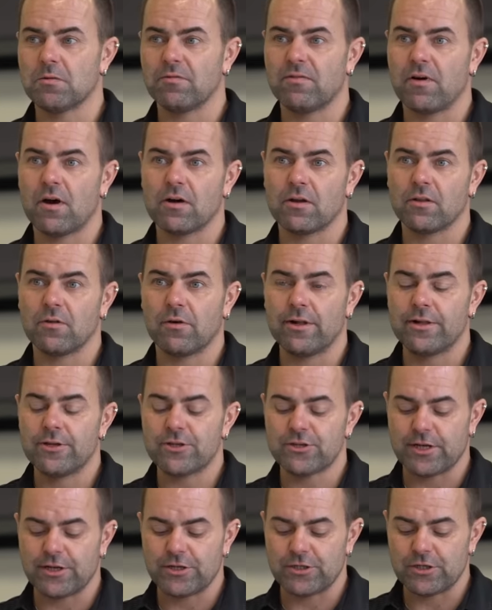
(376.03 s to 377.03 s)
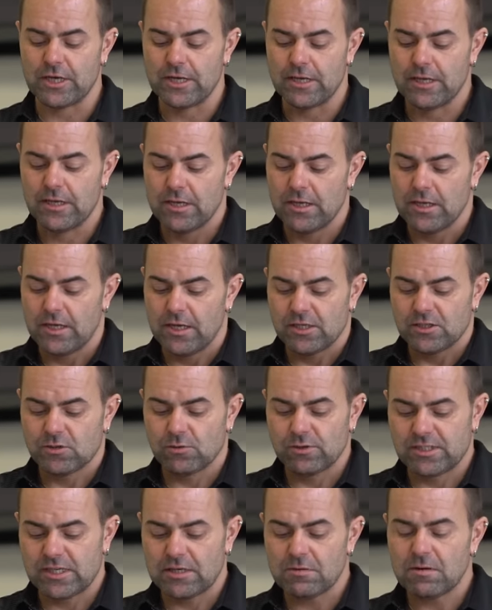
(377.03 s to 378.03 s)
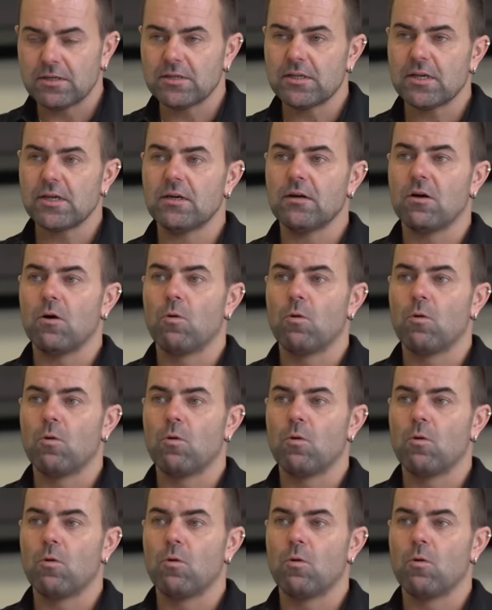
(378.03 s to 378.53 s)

without an oil change. So Ceratec